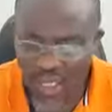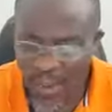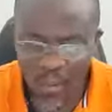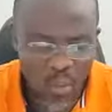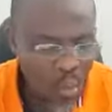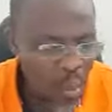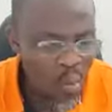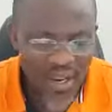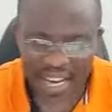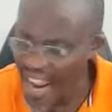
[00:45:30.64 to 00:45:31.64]
them
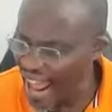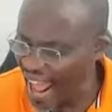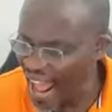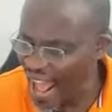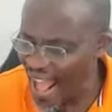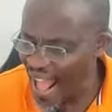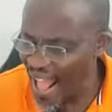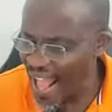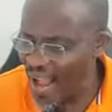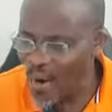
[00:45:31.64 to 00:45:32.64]
who they are,
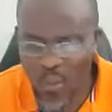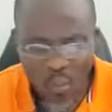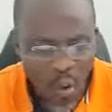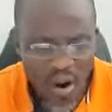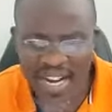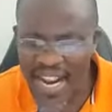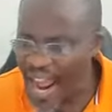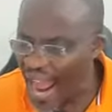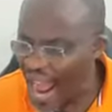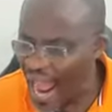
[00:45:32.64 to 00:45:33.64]
what they
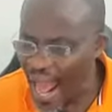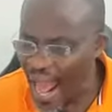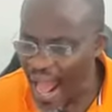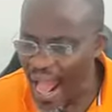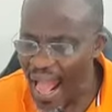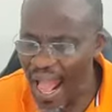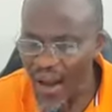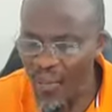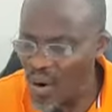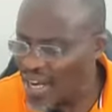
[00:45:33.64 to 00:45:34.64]
are,
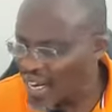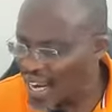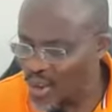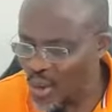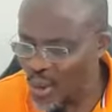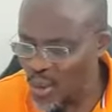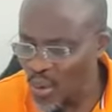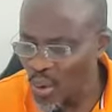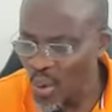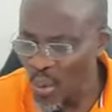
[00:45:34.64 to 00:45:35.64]
what they can do,
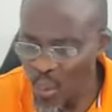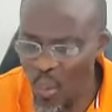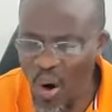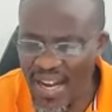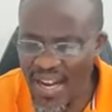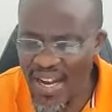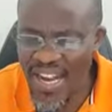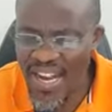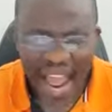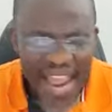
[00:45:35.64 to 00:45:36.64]
what they are
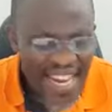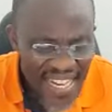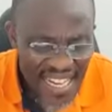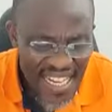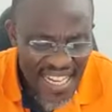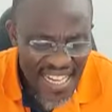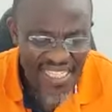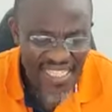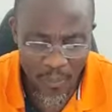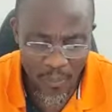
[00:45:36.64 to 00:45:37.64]
in this life
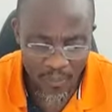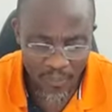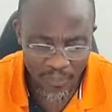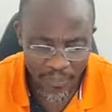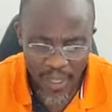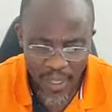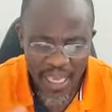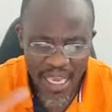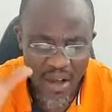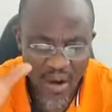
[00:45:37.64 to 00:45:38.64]
for.
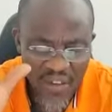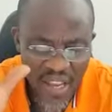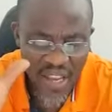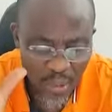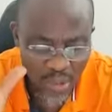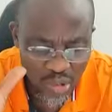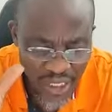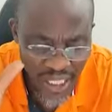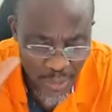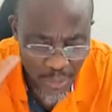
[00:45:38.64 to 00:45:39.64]
King of Kings, I want to
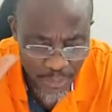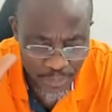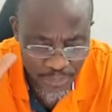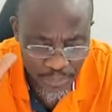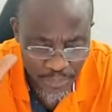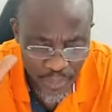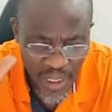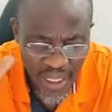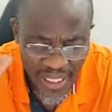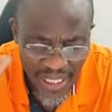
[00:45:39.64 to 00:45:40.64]
thank you.
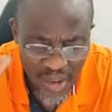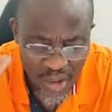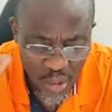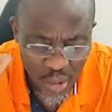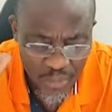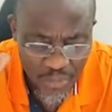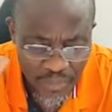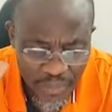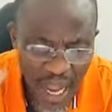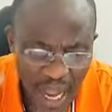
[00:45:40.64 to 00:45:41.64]
Great God,
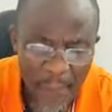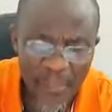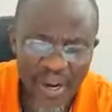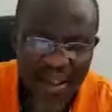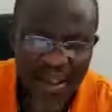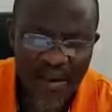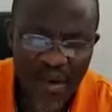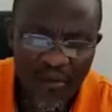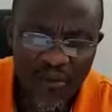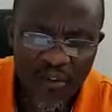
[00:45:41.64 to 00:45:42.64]
I'm praying for